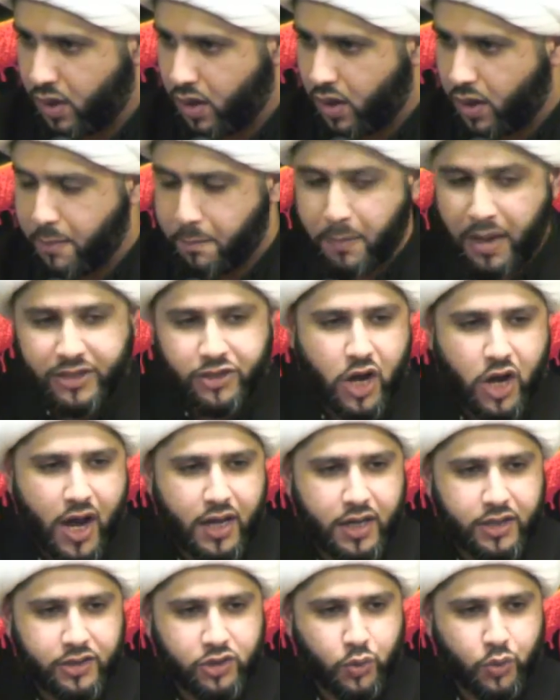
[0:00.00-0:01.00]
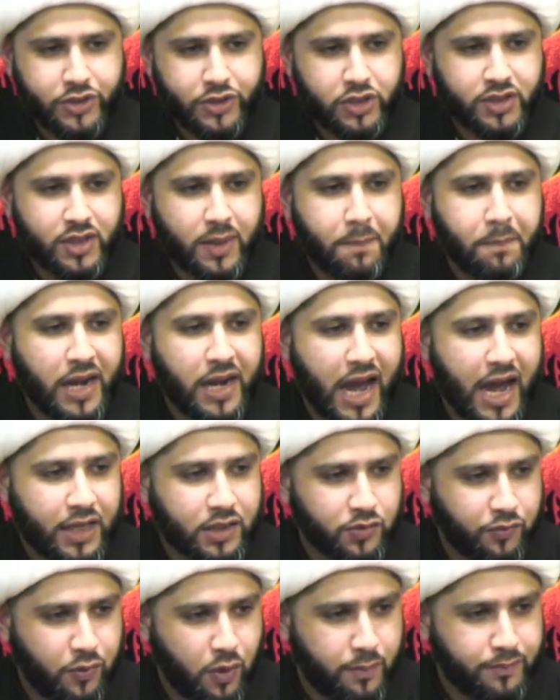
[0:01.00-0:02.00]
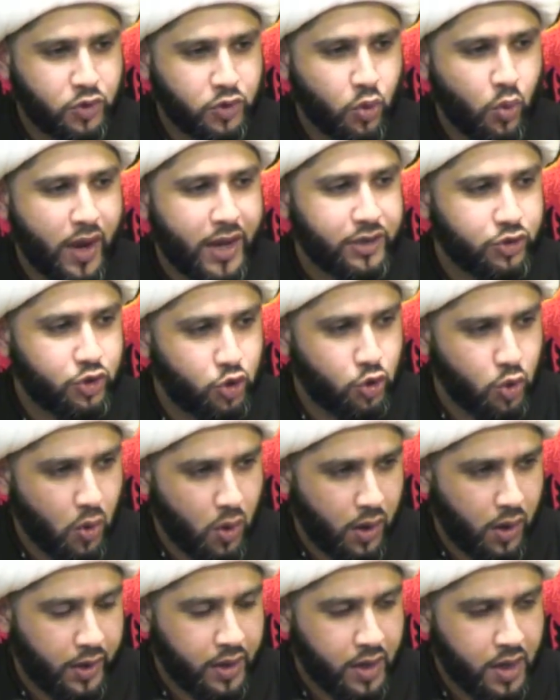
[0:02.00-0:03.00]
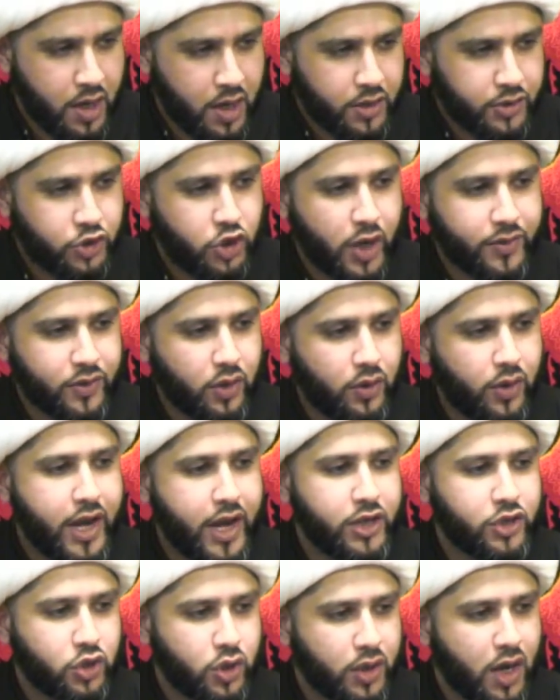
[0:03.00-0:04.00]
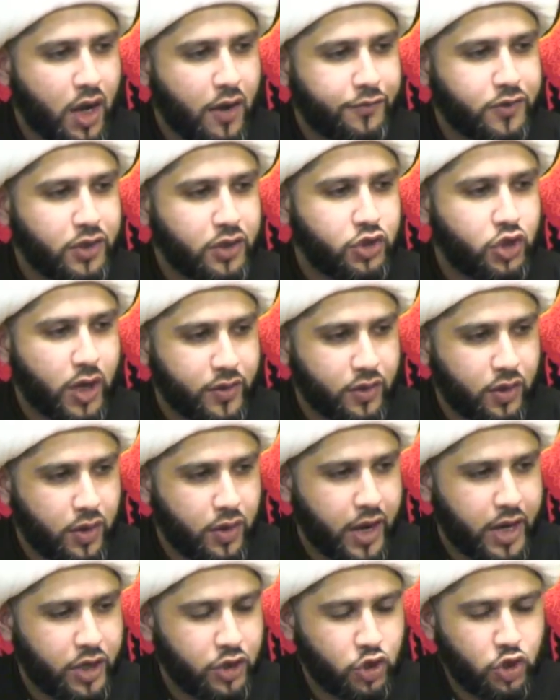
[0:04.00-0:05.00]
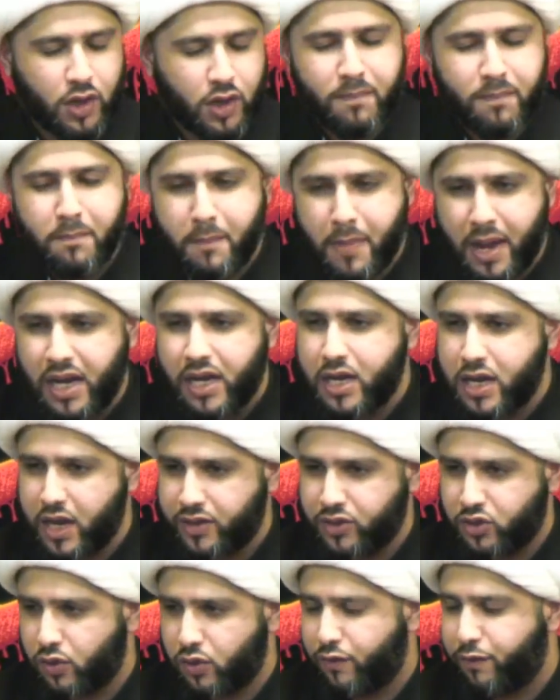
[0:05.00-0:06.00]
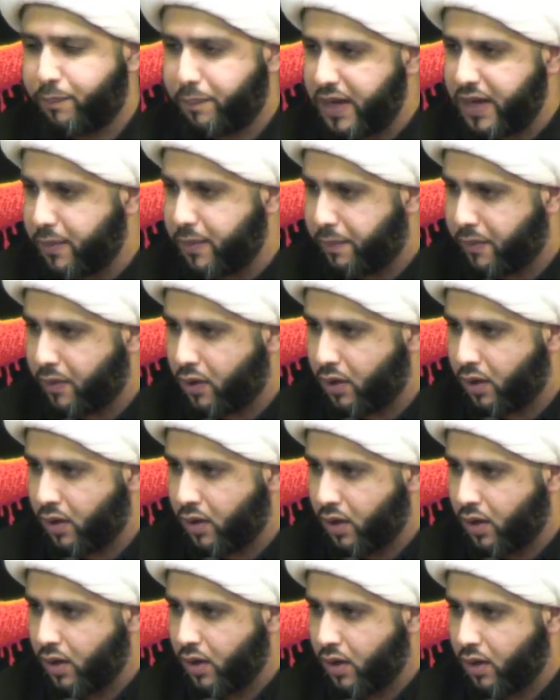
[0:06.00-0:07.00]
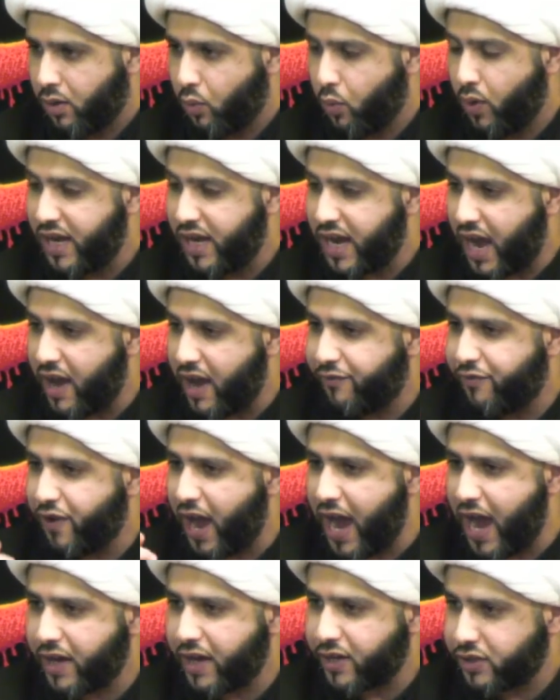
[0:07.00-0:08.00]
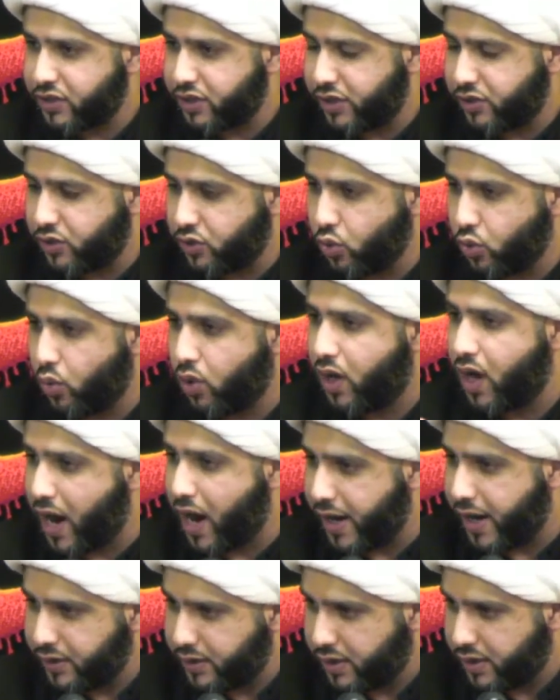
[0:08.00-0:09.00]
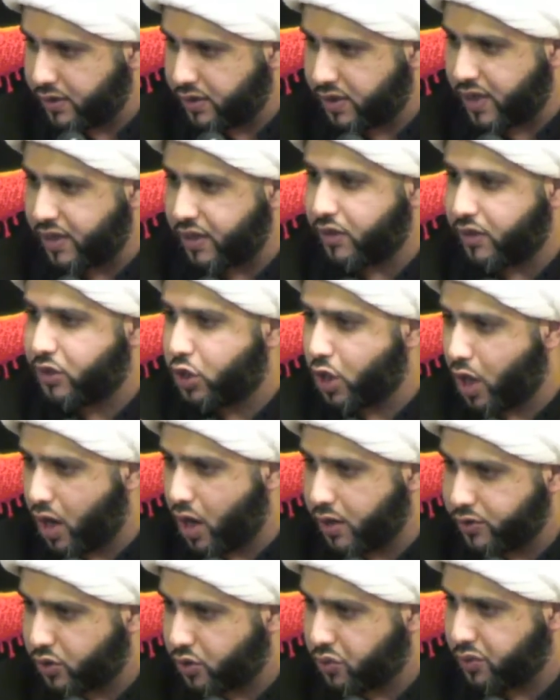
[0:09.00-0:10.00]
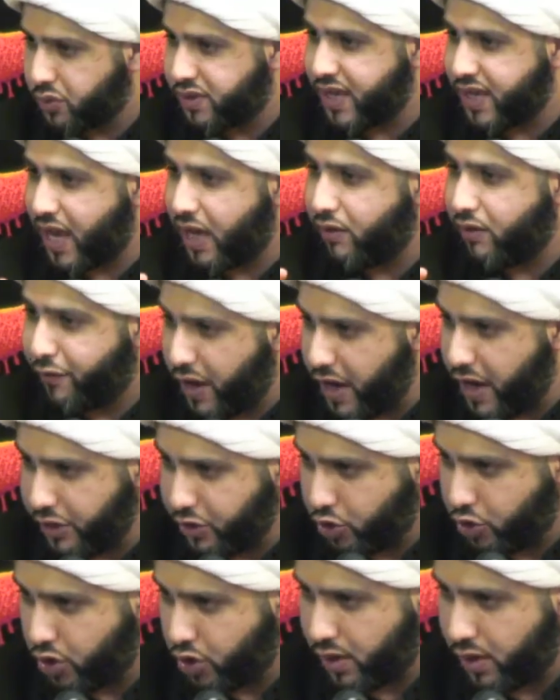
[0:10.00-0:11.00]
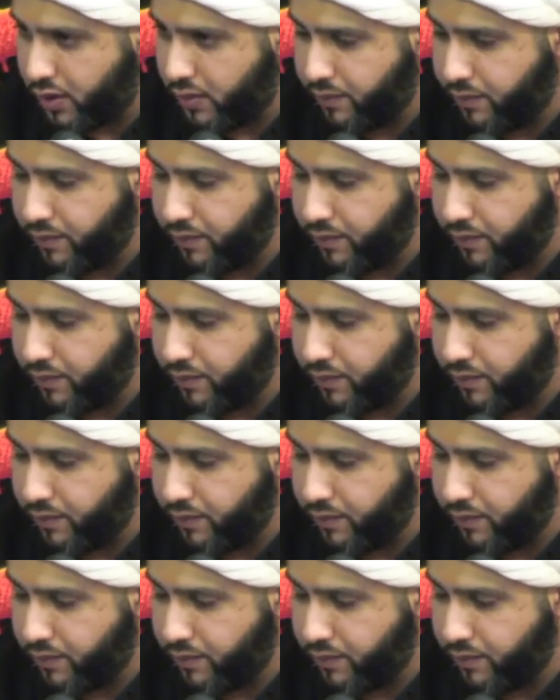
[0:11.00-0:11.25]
Majalis, which is a platform to ensure generation after generation, millions of people will have access to guidance and a chance to salvation.